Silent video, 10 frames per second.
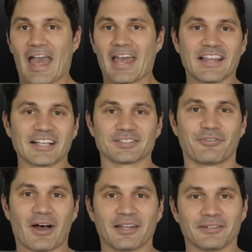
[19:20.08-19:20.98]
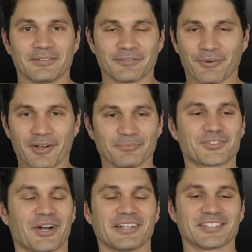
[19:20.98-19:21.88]
And that's fine. What I'm
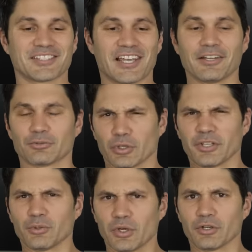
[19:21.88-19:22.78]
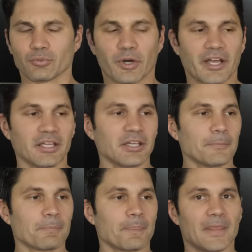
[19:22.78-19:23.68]
trying to say in a really weird way
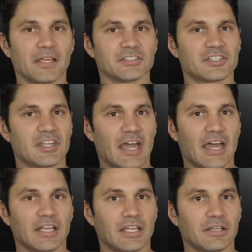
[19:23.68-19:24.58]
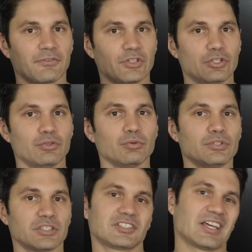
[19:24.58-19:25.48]
is that if you
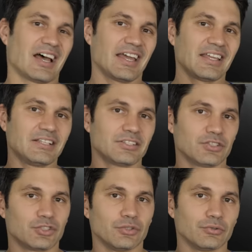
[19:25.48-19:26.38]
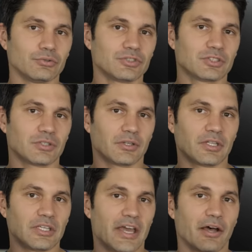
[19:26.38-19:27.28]
decide to choose
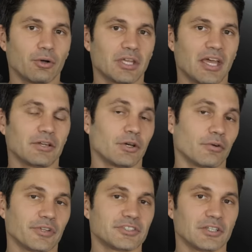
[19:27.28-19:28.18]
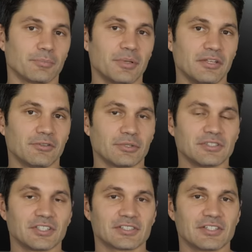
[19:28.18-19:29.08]
the Hellcat over the SIG
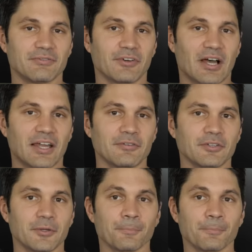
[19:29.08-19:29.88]
P365,